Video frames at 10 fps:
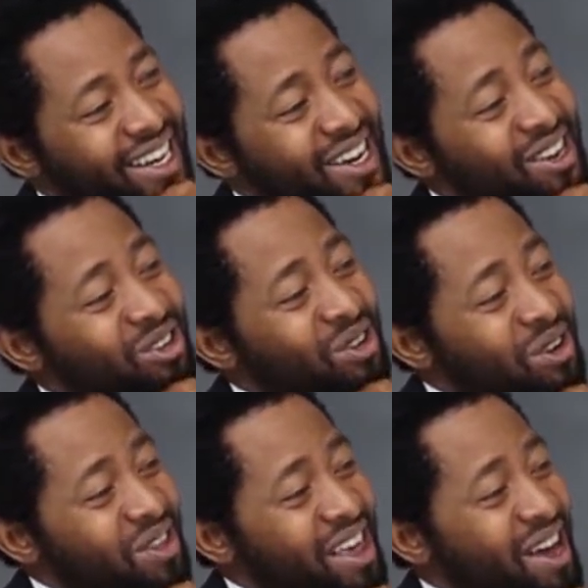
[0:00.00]
So
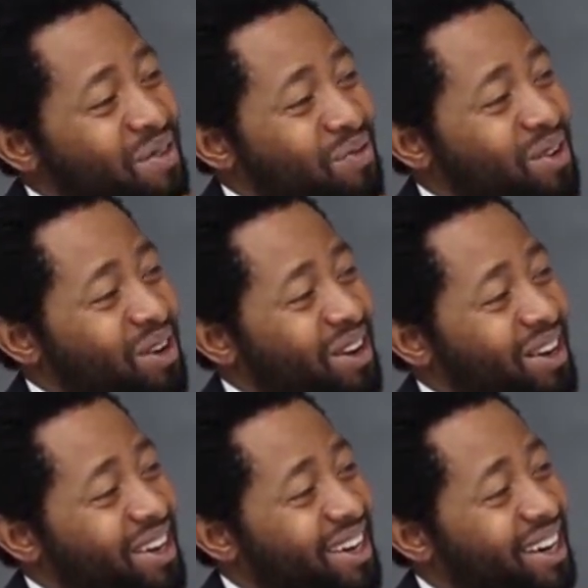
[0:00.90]
therefore,
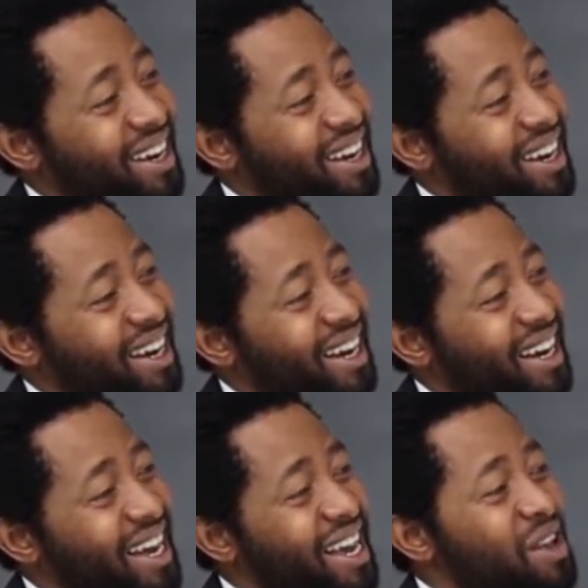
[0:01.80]

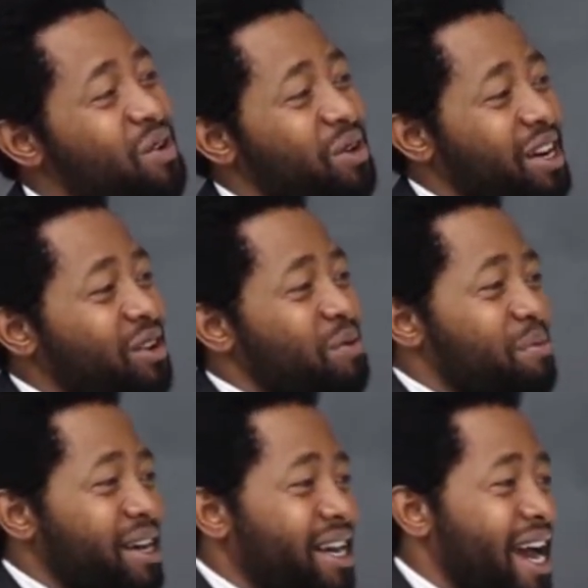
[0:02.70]
you need to be
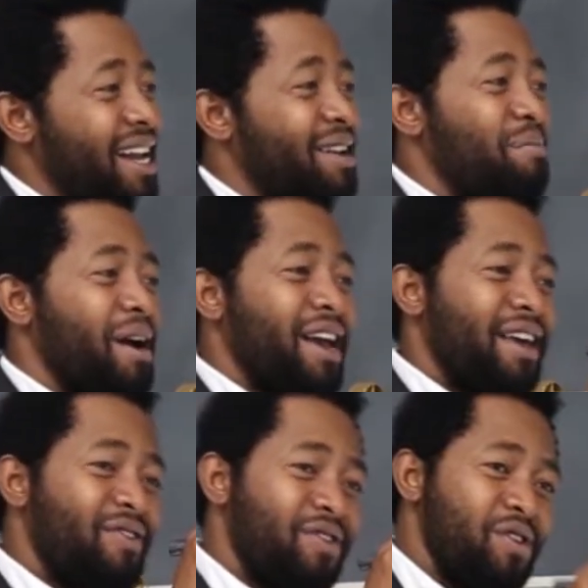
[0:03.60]
guided by a
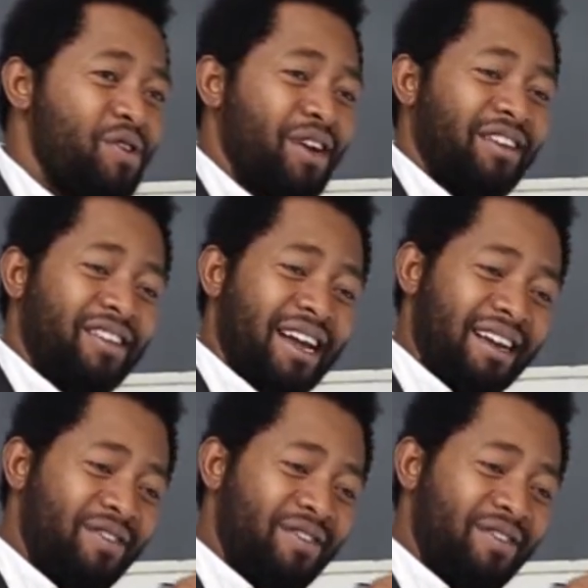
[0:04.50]
theory, a certain